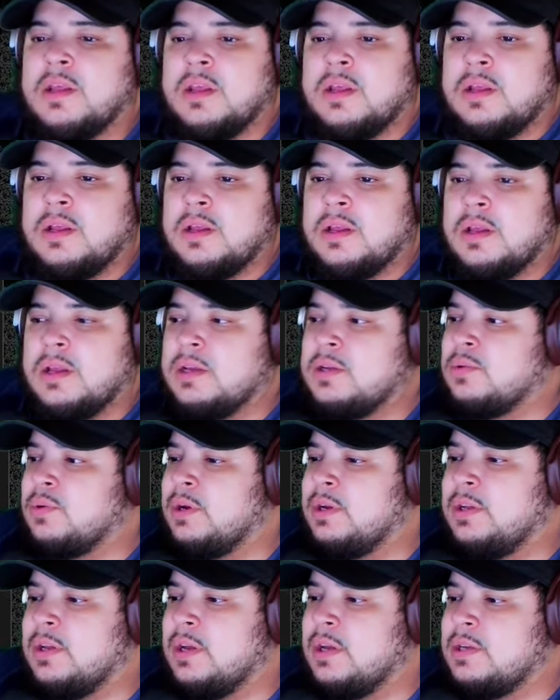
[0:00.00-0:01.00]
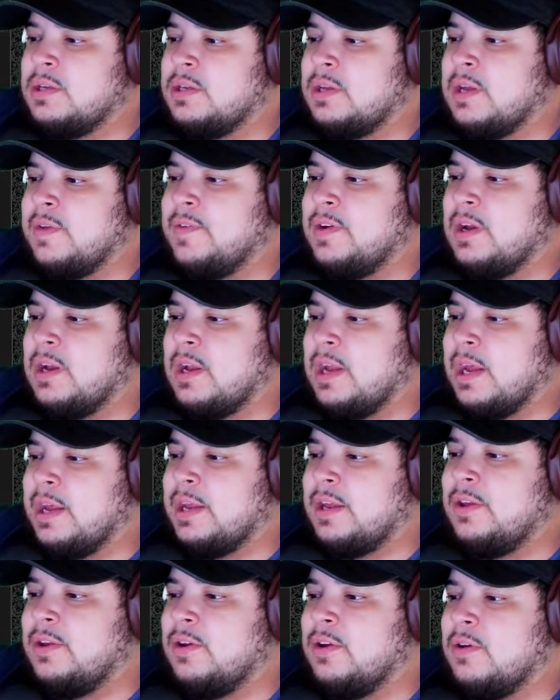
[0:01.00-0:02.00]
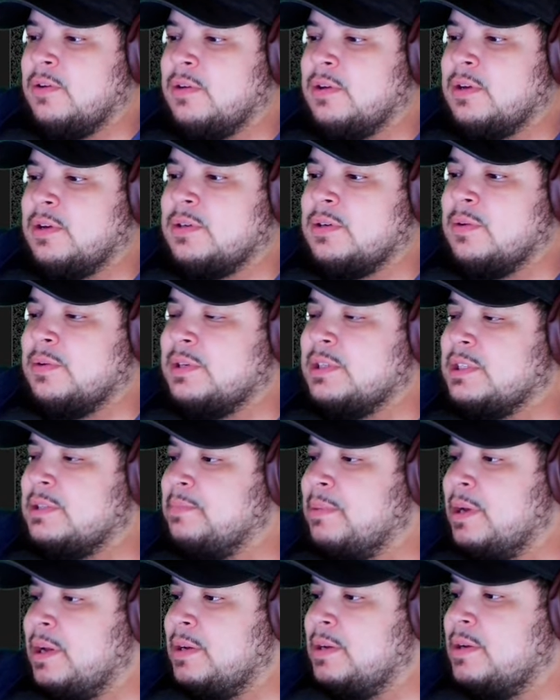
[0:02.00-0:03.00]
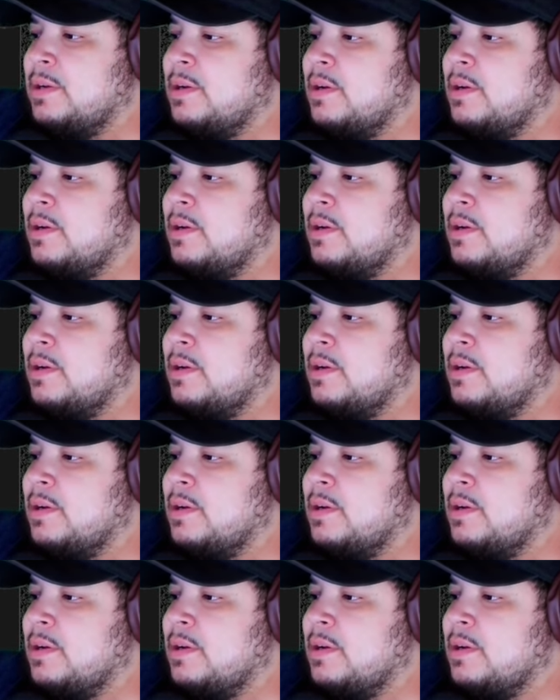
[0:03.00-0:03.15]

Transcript: Let's read this. Give it a like, you know. You know he's spitting.